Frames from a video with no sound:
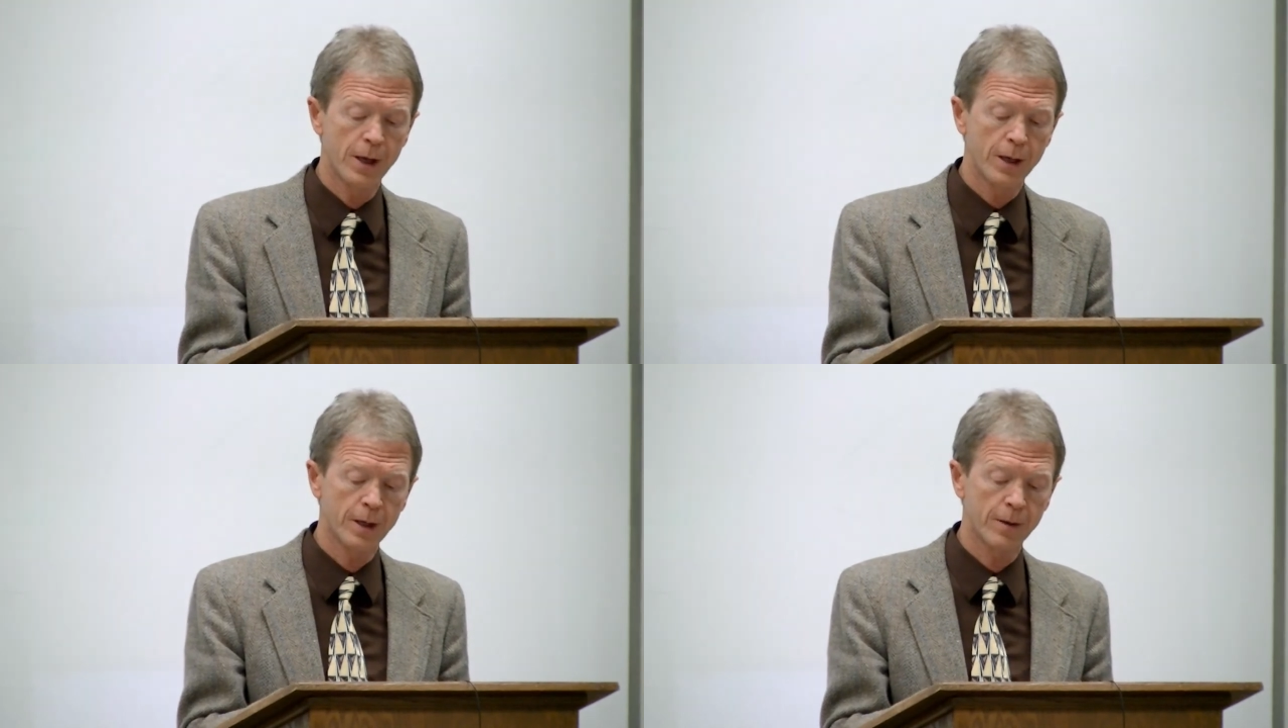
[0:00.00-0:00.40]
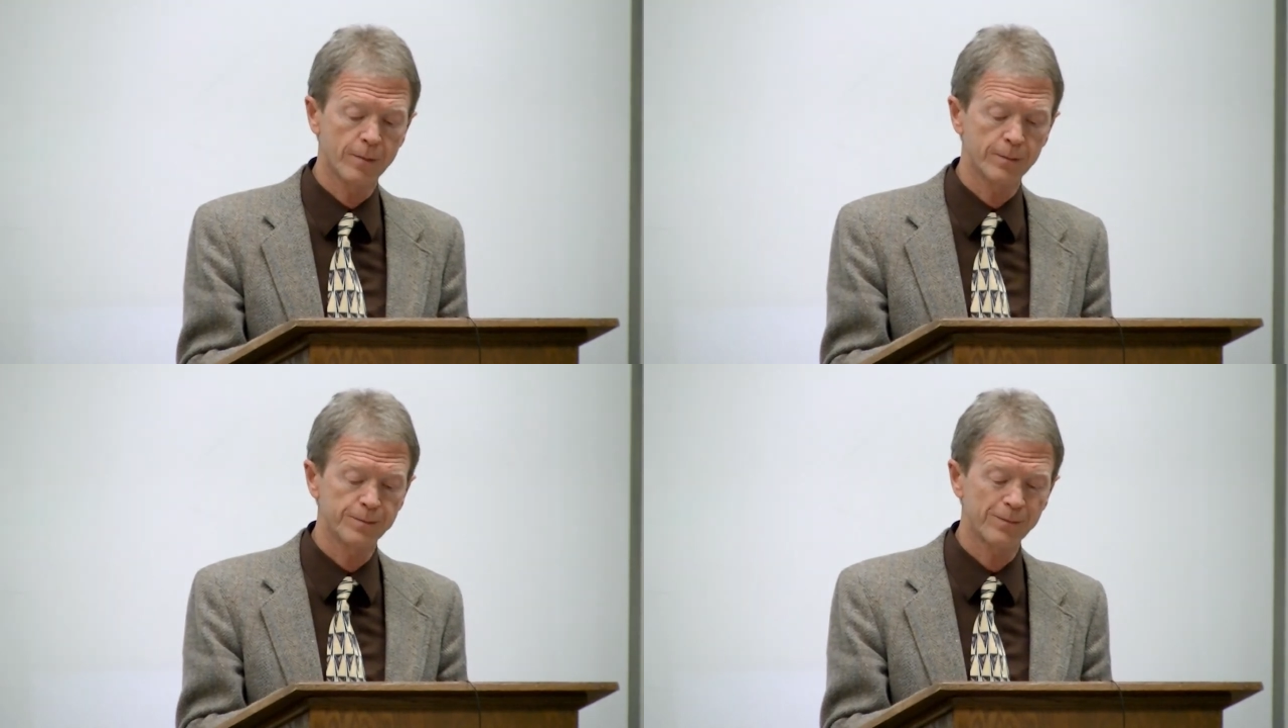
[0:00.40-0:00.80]

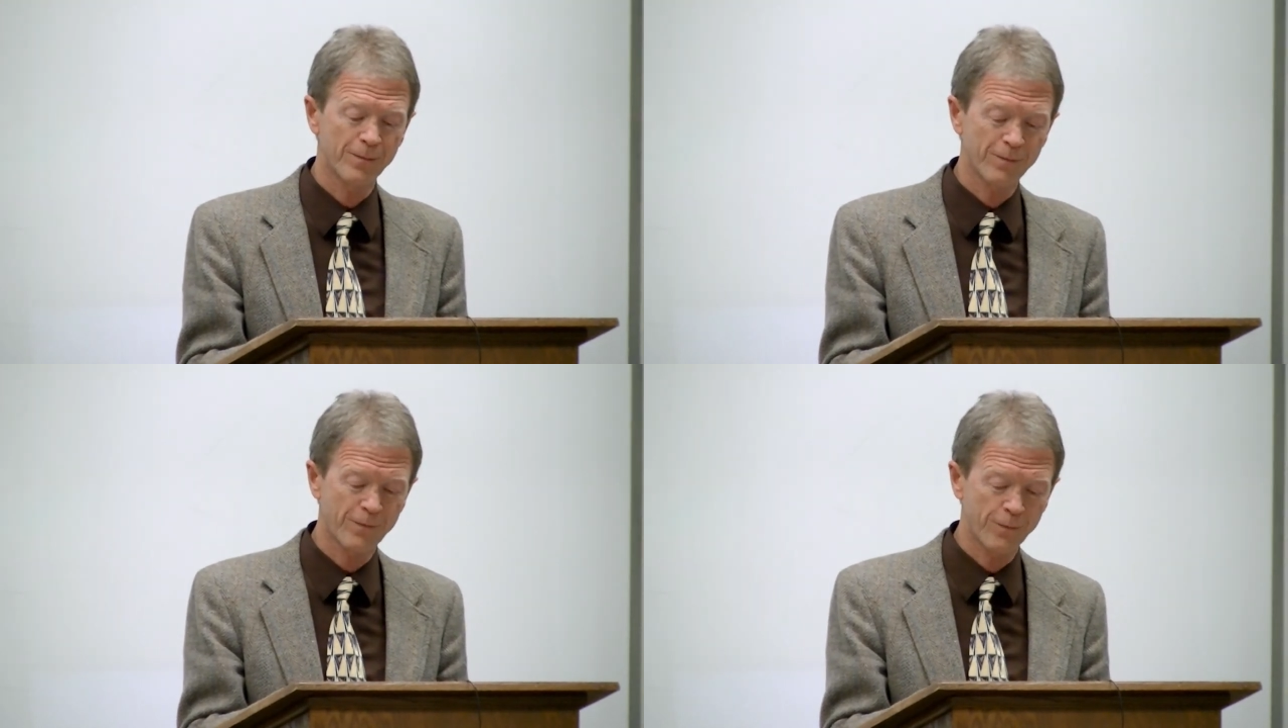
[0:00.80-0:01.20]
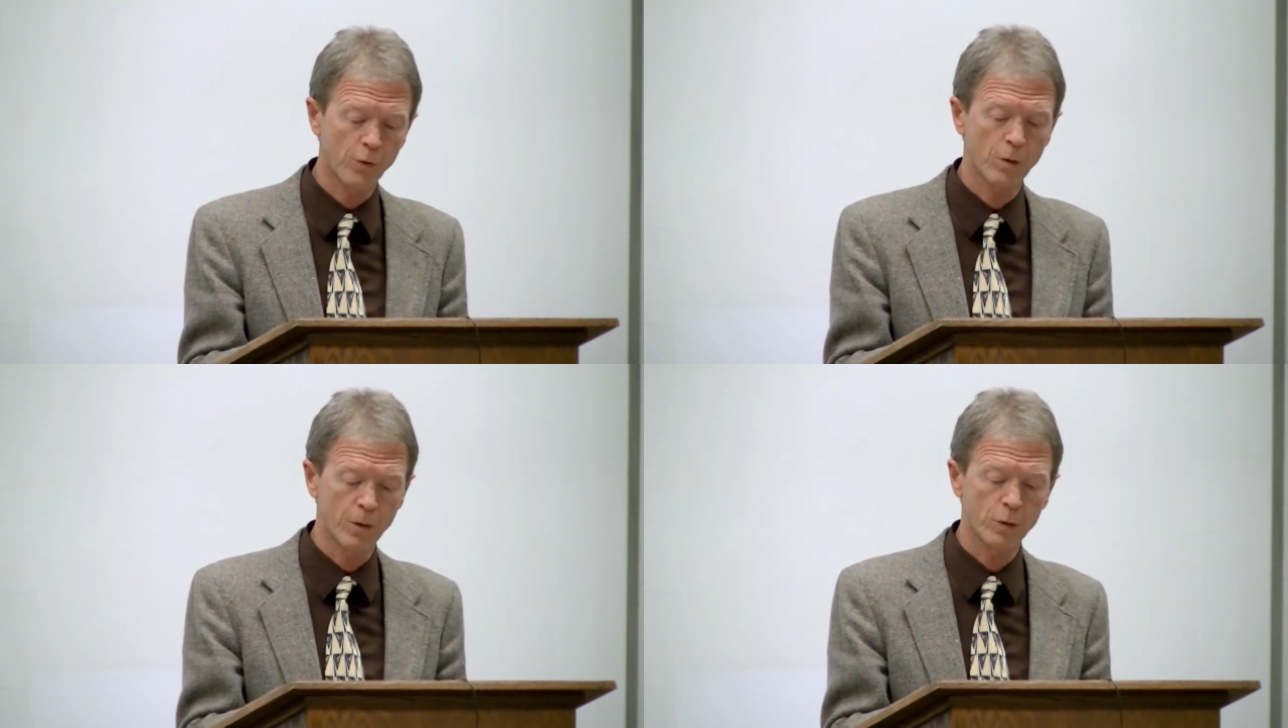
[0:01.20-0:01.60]
um,
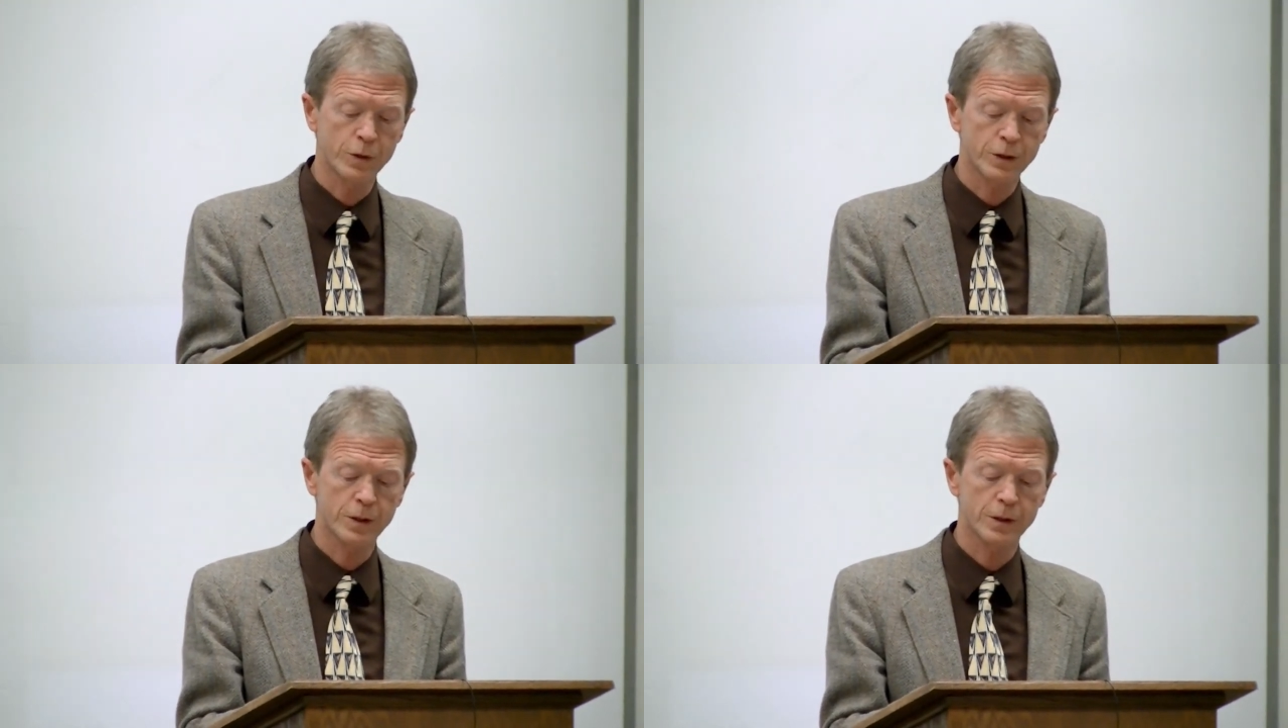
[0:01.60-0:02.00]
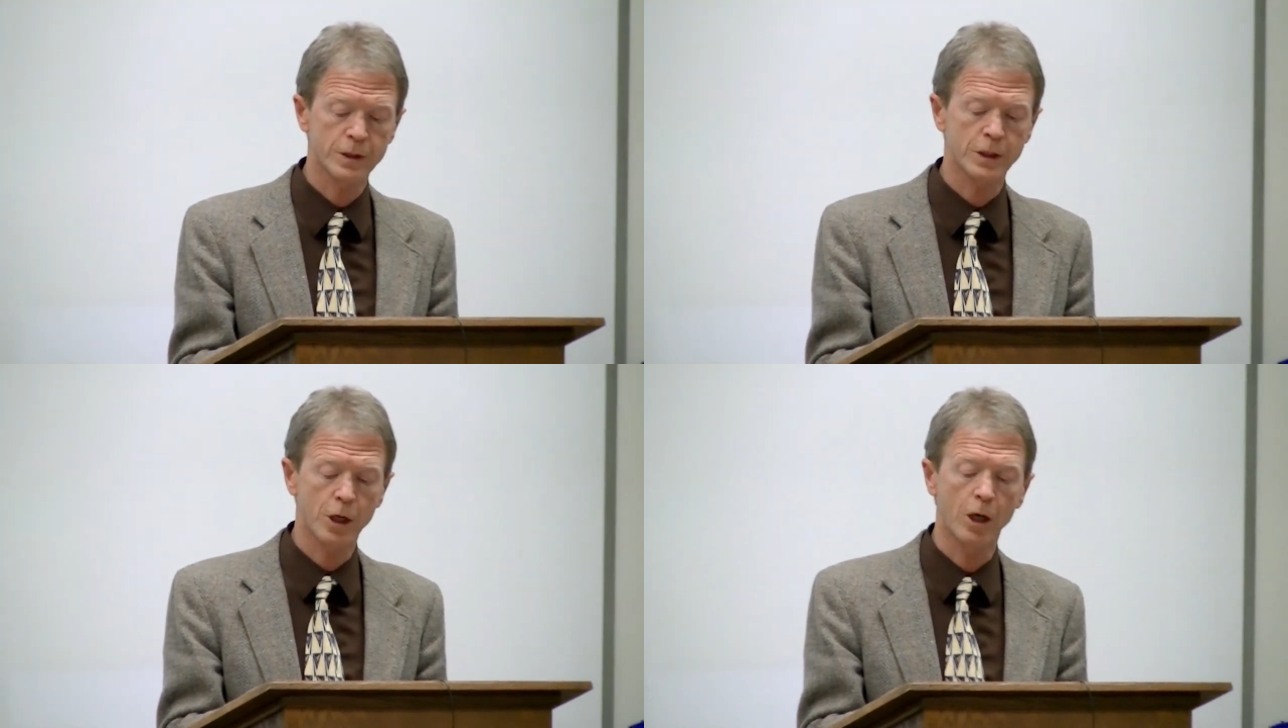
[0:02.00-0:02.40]
foremost
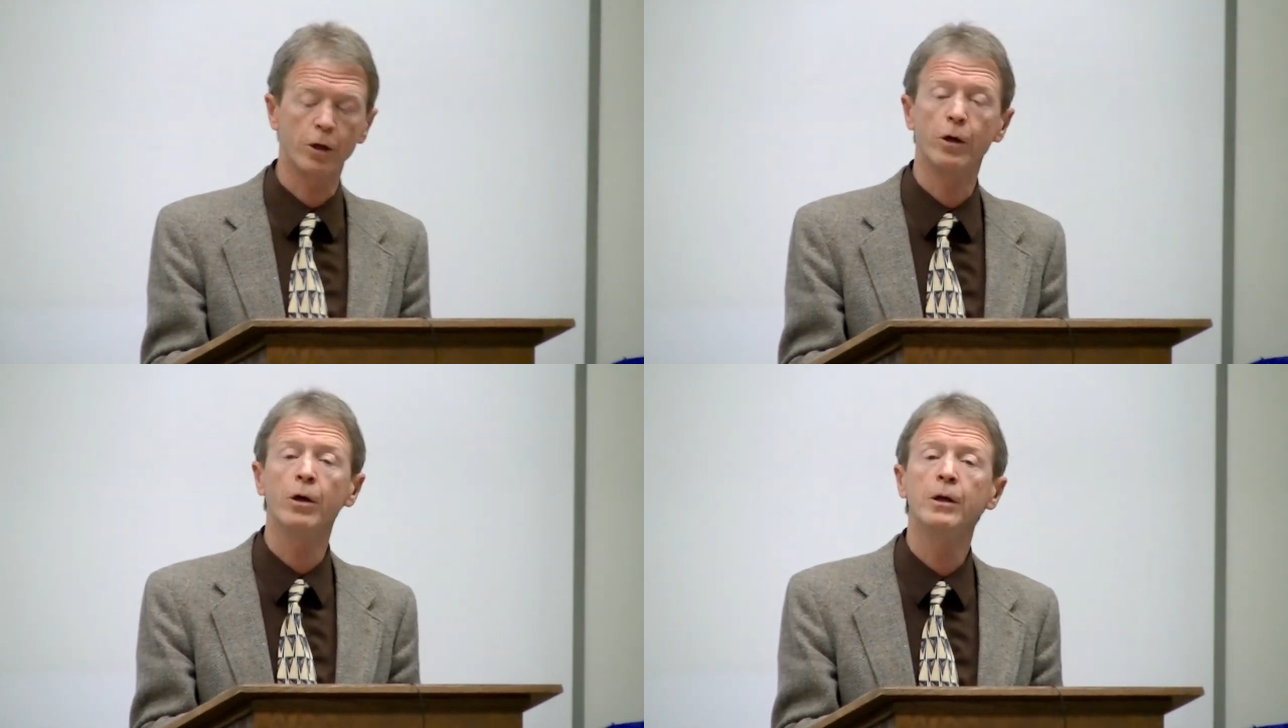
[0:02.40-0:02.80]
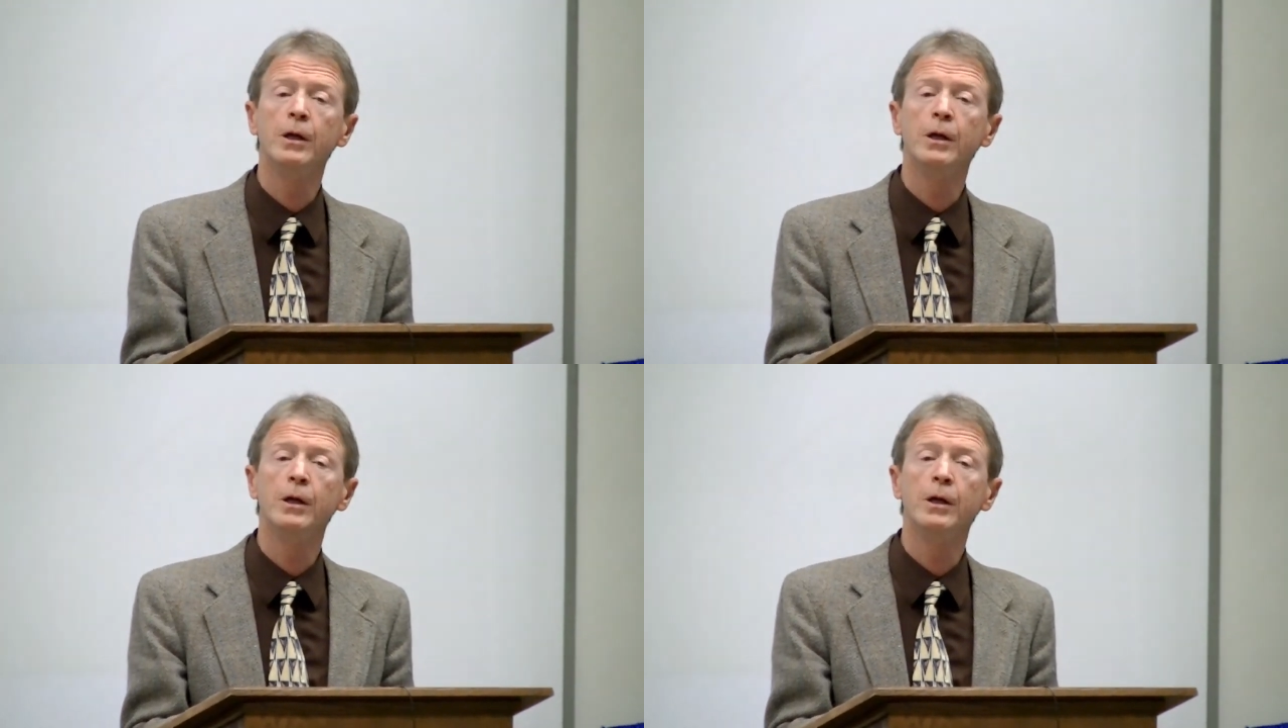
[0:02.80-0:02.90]
scholar